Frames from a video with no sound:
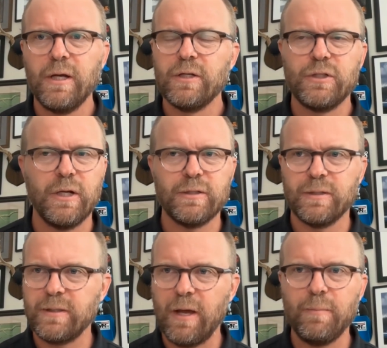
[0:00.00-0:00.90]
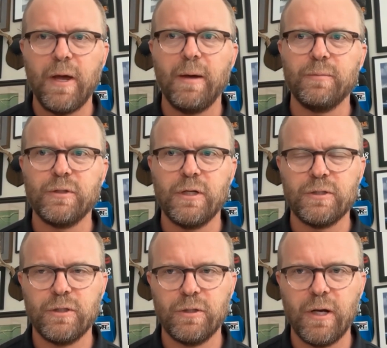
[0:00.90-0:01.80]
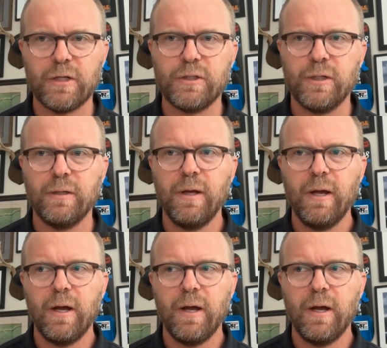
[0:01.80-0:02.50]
change the sitemap, change the direction,